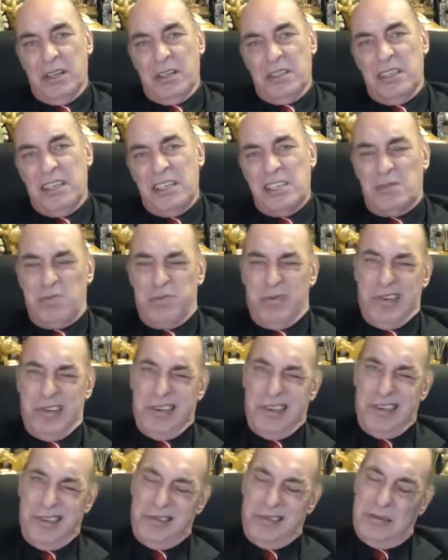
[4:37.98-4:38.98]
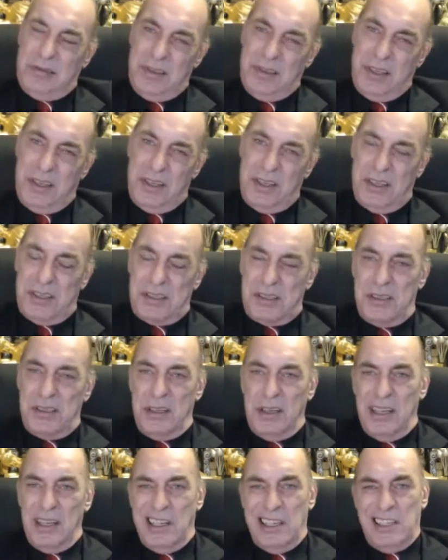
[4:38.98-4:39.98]
Yes, well, yes.
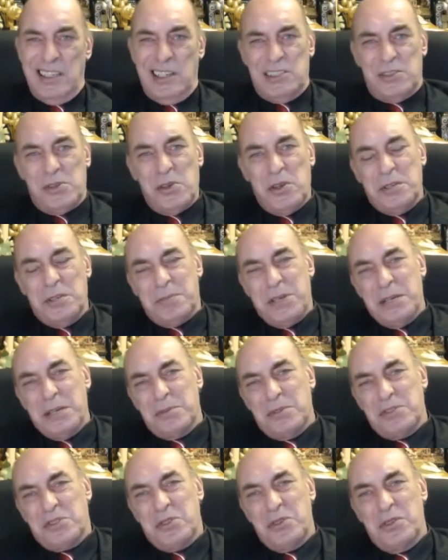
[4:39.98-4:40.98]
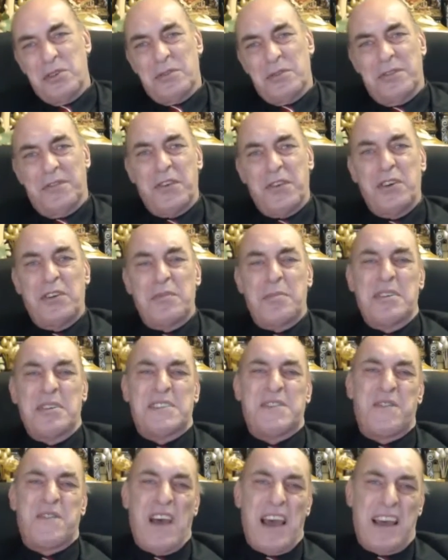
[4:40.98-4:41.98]
Certain people refer to them
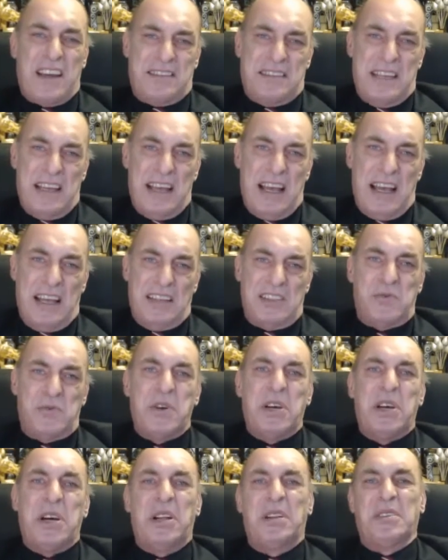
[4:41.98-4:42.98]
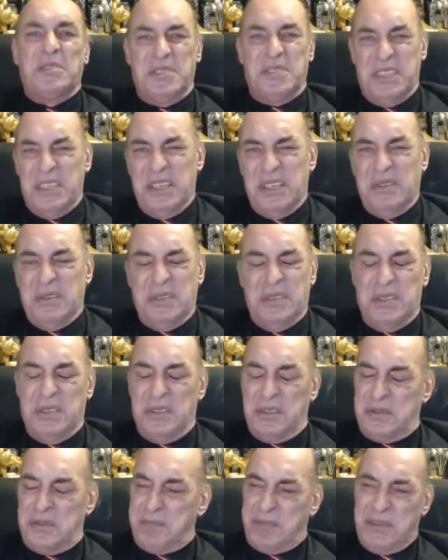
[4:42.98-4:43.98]
as fucktards. Well,
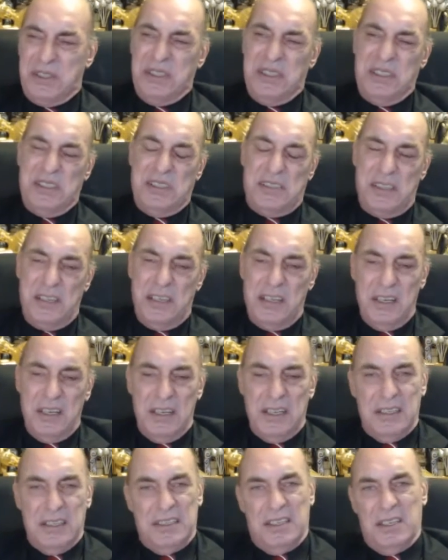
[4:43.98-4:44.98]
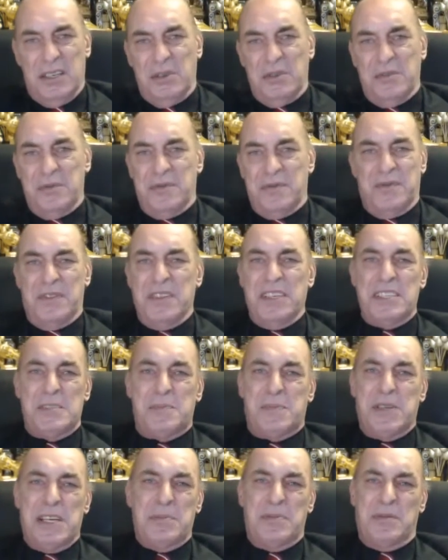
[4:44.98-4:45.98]
oh, please.
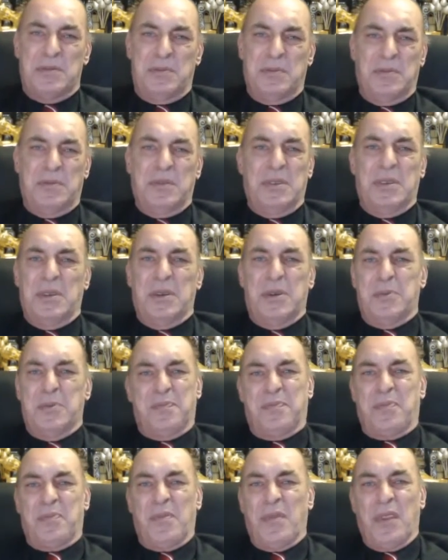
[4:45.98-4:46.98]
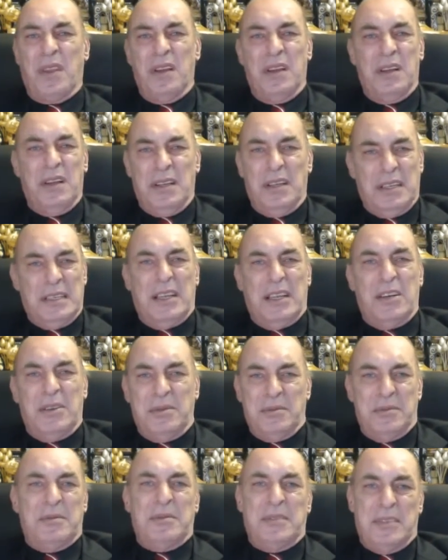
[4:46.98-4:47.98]
These people, go
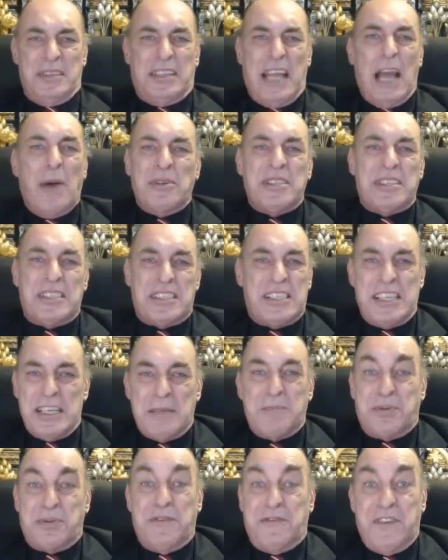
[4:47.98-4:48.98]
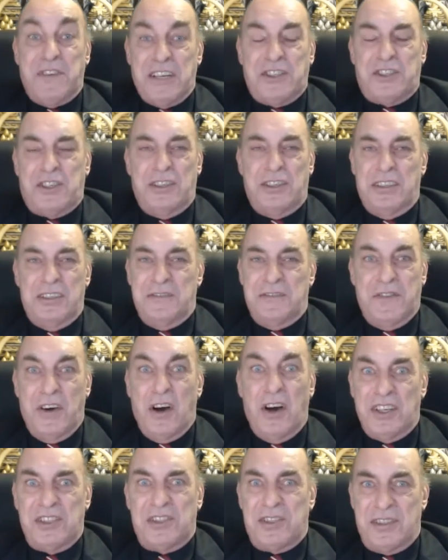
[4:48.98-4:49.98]
and seek professional
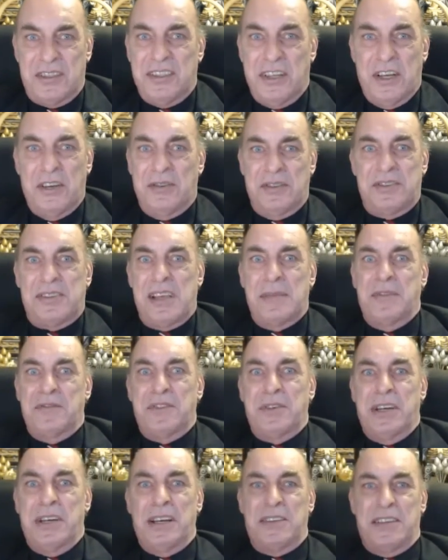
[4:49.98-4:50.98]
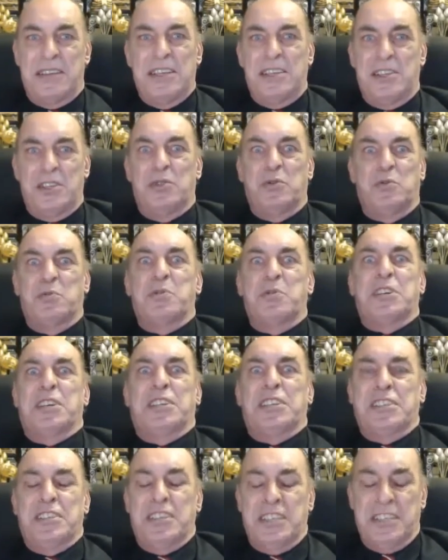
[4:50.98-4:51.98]
advice. Some of you out there, you
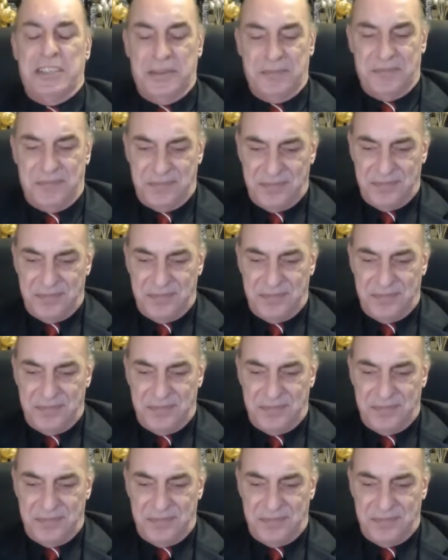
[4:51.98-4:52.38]
really need it.